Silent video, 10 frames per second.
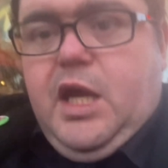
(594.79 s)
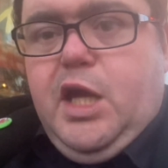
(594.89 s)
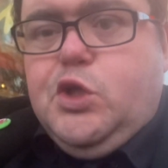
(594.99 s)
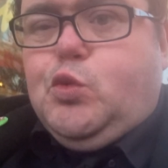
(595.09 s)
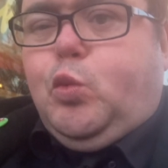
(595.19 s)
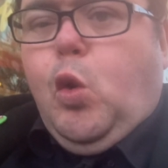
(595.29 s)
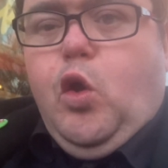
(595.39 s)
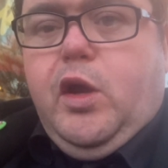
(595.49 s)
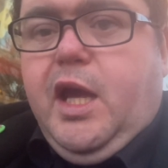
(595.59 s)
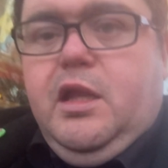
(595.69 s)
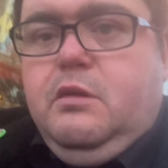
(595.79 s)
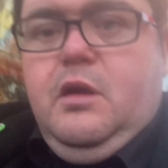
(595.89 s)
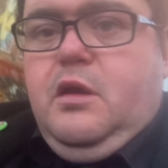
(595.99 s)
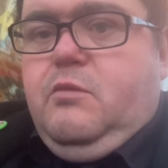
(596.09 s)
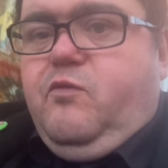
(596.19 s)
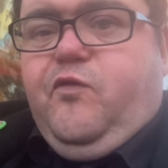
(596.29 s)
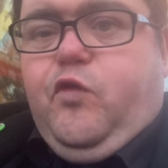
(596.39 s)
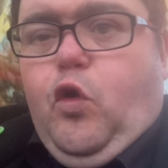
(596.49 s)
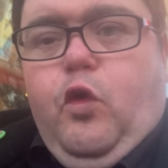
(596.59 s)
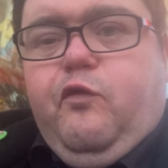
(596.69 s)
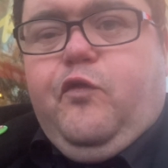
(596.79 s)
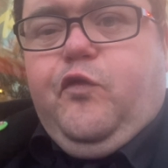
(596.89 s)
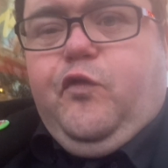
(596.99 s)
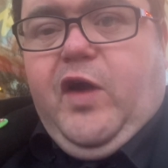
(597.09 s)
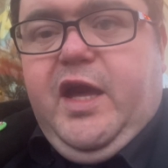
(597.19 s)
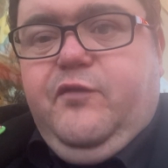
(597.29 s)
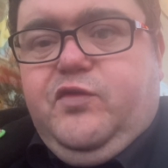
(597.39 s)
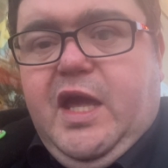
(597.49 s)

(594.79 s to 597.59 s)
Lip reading: He's working 4-5